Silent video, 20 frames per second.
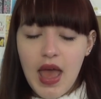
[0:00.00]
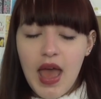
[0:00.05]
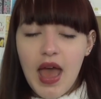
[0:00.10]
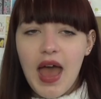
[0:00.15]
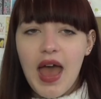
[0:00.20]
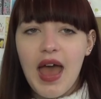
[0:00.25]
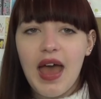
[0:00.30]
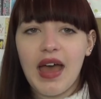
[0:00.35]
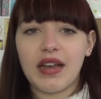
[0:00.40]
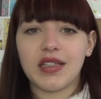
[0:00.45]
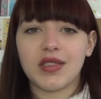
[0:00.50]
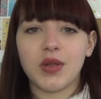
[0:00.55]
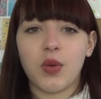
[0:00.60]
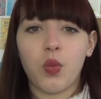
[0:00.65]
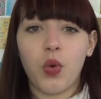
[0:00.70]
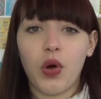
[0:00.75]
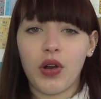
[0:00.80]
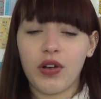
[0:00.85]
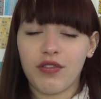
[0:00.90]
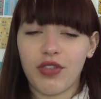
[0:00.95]
and
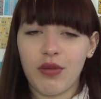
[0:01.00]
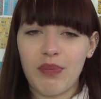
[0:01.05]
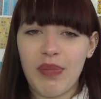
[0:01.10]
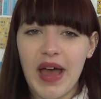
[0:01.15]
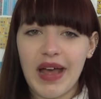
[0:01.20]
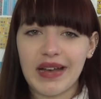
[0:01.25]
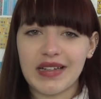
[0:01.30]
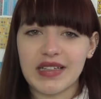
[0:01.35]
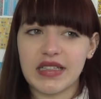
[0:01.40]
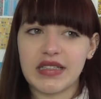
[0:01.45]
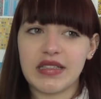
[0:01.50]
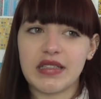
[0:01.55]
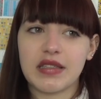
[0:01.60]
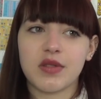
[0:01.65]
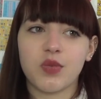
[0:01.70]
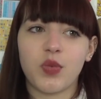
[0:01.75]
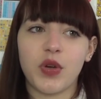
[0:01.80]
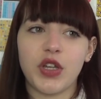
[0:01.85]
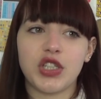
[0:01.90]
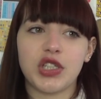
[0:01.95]
one of the patterns,
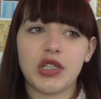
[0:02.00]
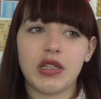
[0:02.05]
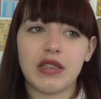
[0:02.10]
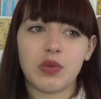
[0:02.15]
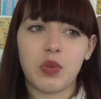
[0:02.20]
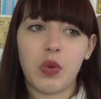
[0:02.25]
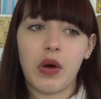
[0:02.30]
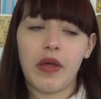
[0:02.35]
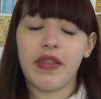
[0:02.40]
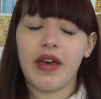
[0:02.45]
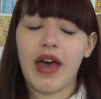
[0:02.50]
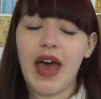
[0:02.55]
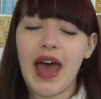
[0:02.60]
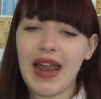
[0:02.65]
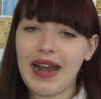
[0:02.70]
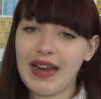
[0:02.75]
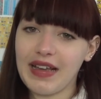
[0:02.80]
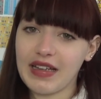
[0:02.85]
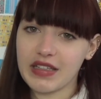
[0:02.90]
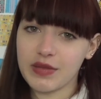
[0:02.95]
which is one that
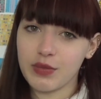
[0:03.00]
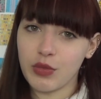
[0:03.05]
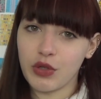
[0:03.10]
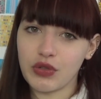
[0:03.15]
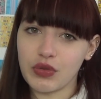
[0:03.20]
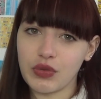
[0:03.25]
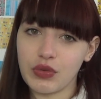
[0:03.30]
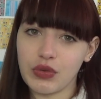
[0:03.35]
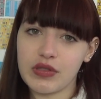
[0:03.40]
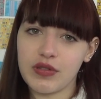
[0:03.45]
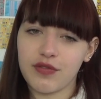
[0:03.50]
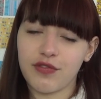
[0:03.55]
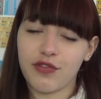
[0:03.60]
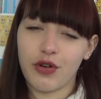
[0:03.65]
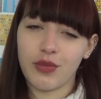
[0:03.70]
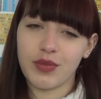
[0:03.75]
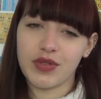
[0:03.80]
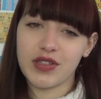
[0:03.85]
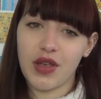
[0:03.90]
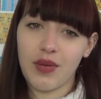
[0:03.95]
Alex models
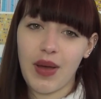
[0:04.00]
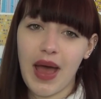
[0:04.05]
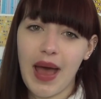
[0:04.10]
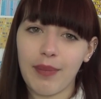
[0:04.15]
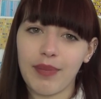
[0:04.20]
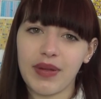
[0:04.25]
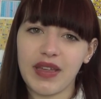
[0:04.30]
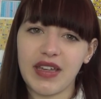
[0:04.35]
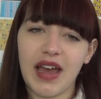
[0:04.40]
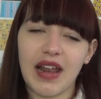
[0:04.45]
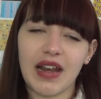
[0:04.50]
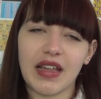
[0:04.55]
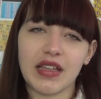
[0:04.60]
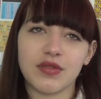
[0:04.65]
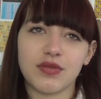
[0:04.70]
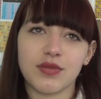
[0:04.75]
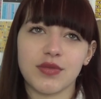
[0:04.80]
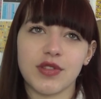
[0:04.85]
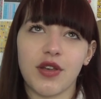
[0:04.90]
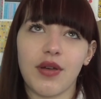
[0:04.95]
from So Happy, Alex
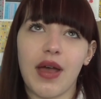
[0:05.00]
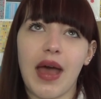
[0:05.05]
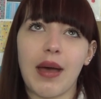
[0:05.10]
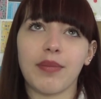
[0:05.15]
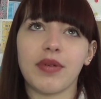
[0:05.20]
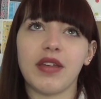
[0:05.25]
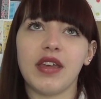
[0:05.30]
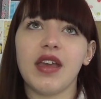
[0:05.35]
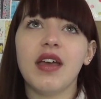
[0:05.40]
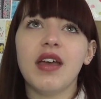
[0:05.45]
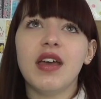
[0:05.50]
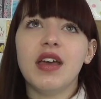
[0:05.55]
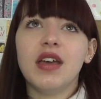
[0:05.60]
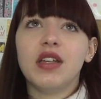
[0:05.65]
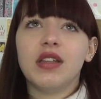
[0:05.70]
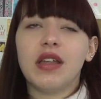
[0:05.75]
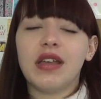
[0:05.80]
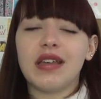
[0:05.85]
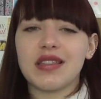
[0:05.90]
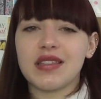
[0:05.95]
from So Happy,
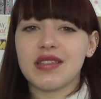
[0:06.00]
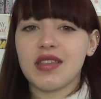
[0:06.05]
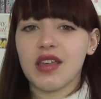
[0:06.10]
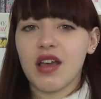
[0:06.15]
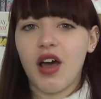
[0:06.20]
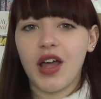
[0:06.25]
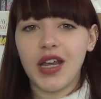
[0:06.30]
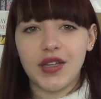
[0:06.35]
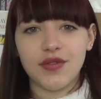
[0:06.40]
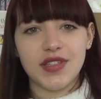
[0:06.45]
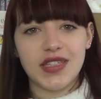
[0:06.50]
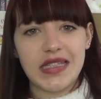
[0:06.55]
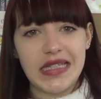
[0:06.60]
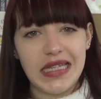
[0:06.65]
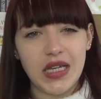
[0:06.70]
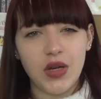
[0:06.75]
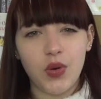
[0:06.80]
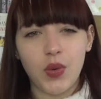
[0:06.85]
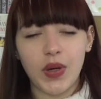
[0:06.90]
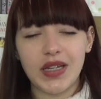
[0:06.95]
it's the kind of
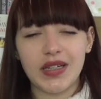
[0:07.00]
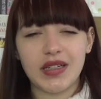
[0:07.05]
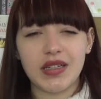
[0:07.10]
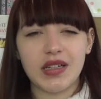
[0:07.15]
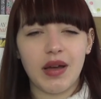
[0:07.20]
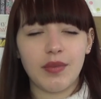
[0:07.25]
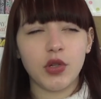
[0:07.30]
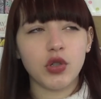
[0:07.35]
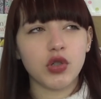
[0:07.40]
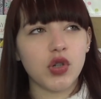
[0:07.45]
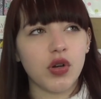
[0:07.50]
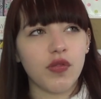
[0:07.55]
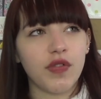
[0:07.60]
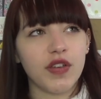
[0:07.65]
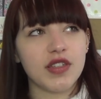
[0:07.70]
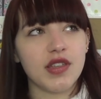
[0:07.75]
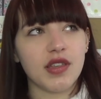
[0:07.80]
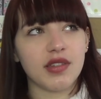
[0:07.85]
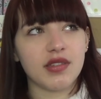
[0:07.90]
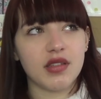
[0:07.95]
sequined, I'm not sure if
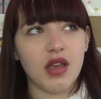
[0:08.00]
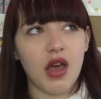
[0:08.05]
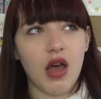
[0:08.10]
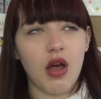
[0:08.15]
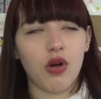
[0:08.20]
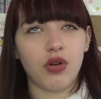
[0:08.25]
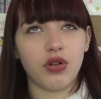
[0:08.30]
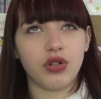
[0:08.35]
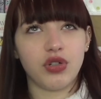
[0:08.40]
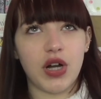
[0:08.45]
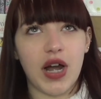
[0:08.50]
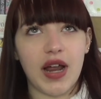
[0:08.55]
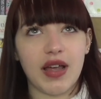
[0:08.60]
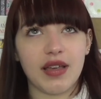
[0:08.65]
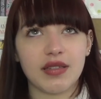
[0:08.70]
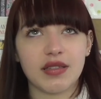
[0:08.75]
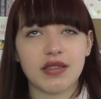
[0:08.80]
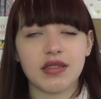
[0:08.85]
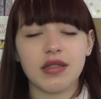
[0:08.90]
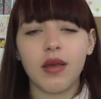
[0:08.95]
it's a skirt or a
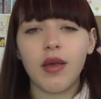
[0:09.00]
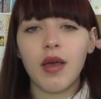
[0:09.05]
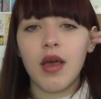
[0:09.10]
dress,